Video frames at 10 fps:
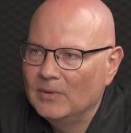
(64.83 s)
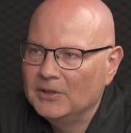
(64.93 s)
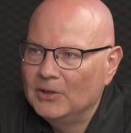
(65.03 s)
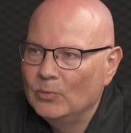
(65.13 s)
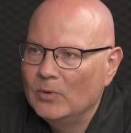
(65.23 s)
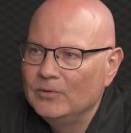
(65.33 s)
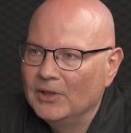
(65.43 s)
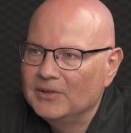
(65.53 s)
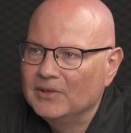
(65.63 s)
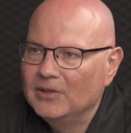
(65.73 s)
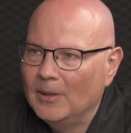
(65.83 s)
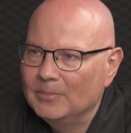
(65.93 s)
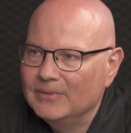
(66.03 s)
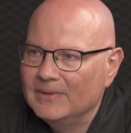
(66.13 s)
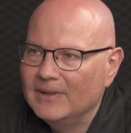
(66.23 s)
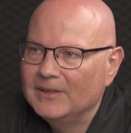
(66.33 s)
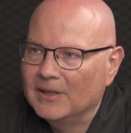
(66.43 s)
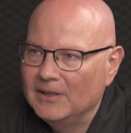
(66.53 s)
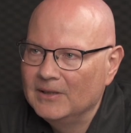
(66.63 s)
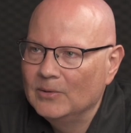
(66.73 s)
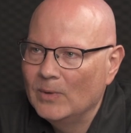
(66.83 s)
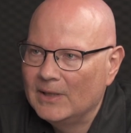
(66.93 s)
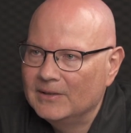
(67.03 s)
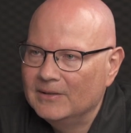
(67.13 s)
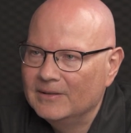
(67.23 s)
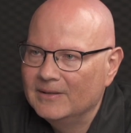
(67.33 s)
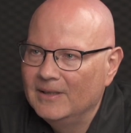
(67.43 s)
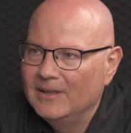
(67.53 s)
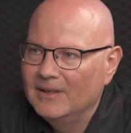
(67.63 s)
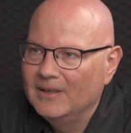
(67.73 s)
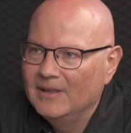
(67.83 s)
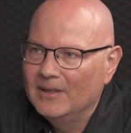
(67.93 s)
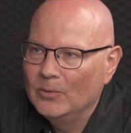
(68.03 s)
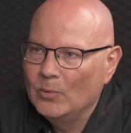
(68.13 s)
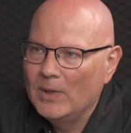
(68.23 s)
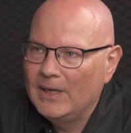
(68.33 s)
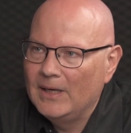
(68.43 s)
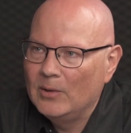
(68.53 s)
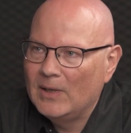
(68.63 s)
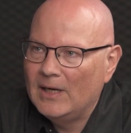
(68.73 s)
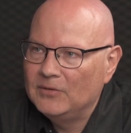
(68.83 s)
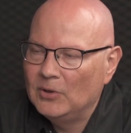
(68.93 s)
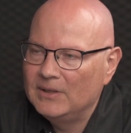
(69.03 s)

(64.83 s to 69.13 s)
Russia will not stop attacking the West. We have to